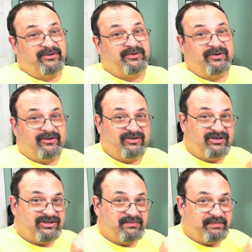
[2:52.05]
new
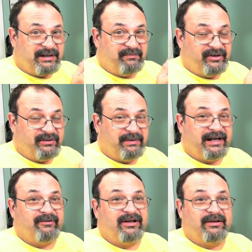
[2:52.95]
cartridges and pop them on the
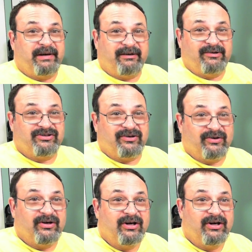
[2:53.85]
battery, and the batteries are